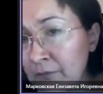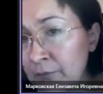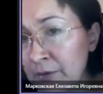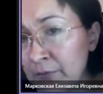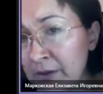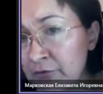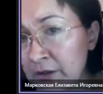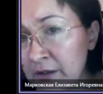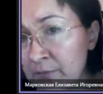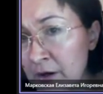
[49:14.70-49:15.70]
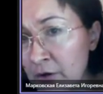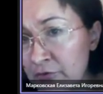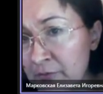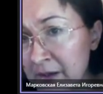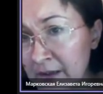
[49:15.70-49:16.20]
when we are talking
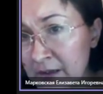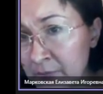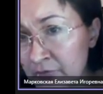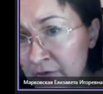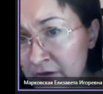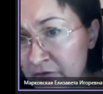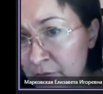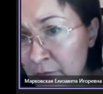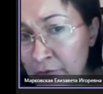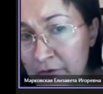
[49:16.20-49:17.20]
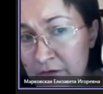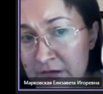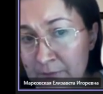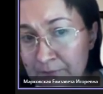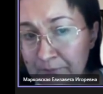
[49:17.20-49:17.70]
about the bankruptcy risk
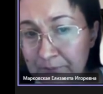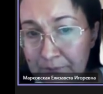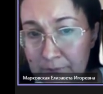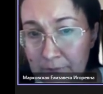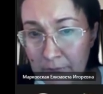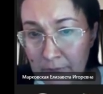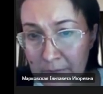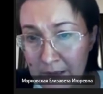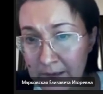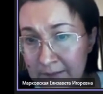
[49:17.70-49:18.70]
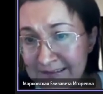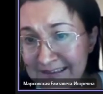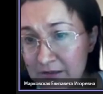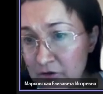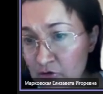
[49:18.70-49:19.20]
models, in
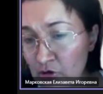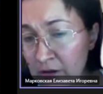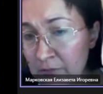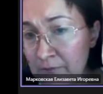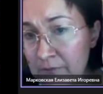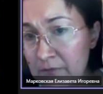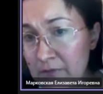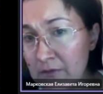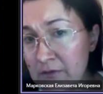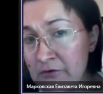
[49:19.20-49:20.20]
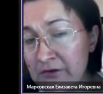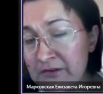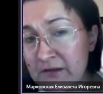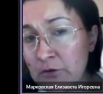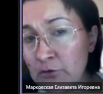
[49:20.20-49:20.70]
literature, there
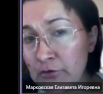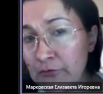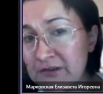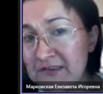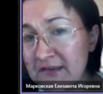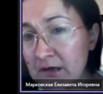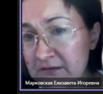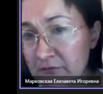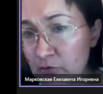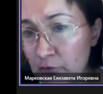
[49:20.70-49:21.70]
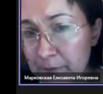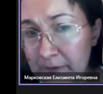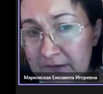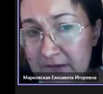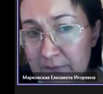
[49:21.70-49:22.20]
is a lot of discussive
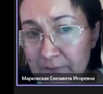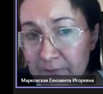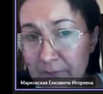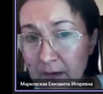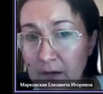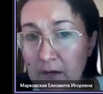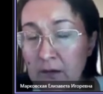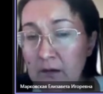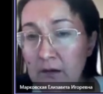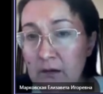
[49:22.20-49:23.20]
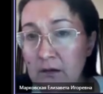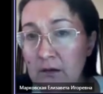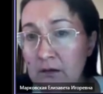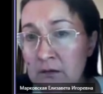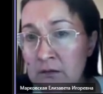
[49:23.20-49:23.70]
topics.
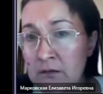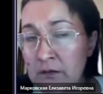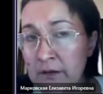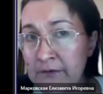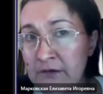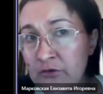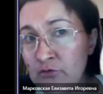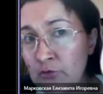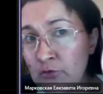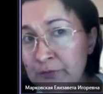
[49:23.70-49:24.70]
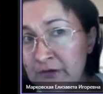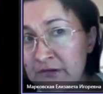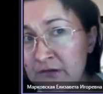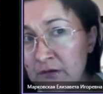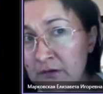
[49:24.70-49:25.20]
And these
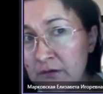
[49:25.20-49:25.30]
topics,